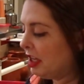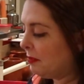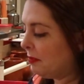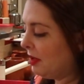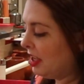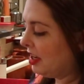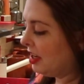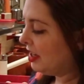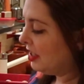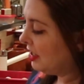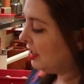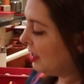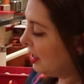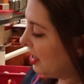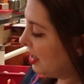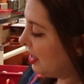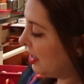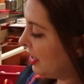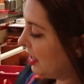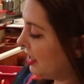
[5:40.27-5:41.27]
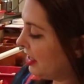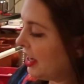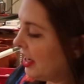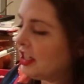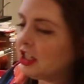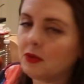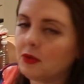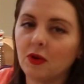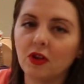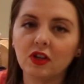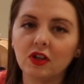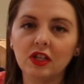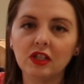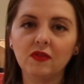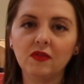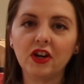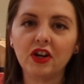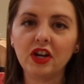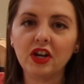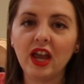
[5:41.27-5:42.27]
because the condensed milk is
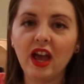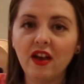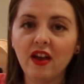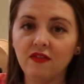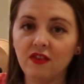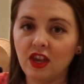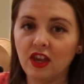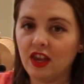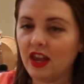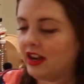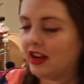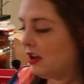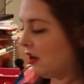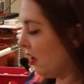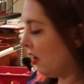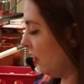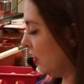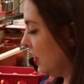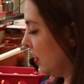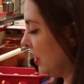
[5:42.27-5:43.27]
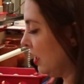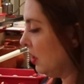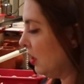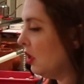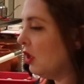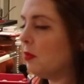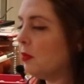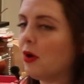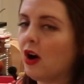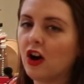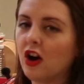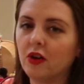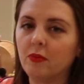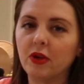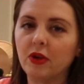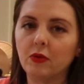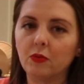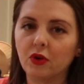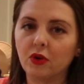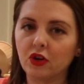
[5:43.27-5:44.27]
very heavy and it will sink to the bottom
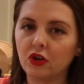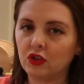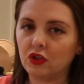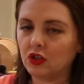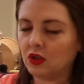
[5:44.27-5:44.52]
and burn.